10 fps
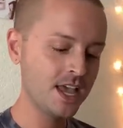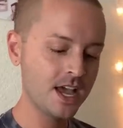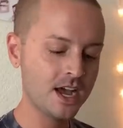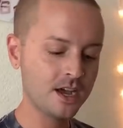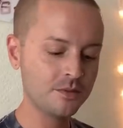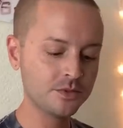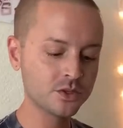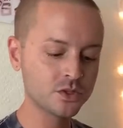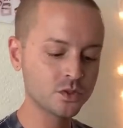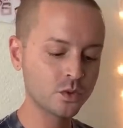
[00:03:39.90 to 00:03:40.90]
The
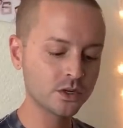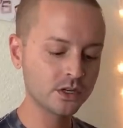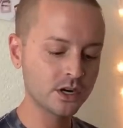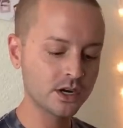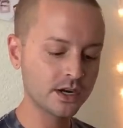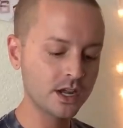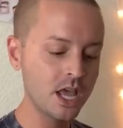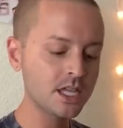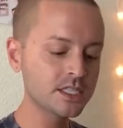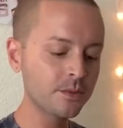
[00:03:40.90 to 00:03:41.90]
sword card.
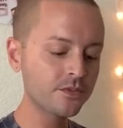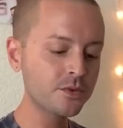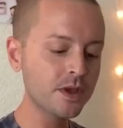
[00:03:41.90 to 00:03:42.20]
Some of you